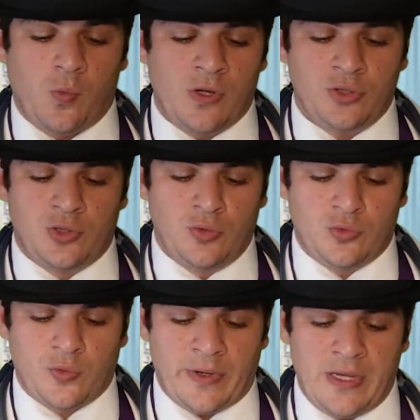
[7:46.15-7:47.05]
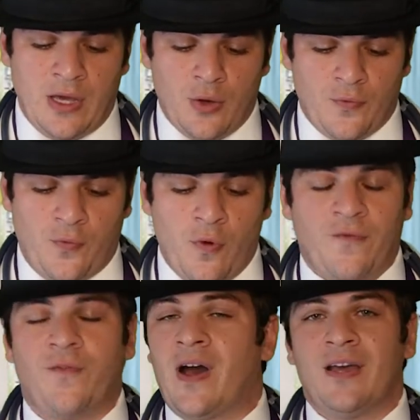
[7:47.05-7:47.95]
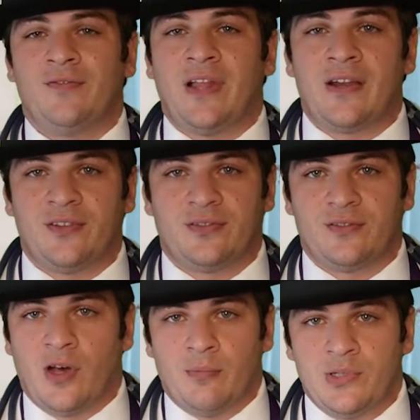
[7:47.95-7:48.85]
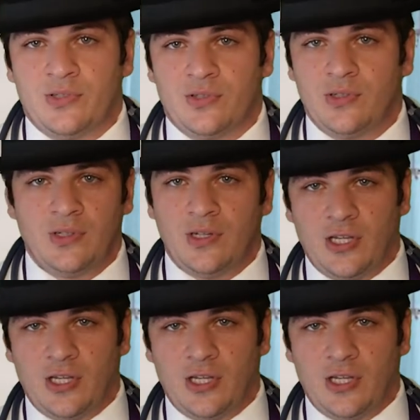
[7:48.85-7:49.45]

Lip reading: It's 1, 2, 3, 4, 5 letters, numbers.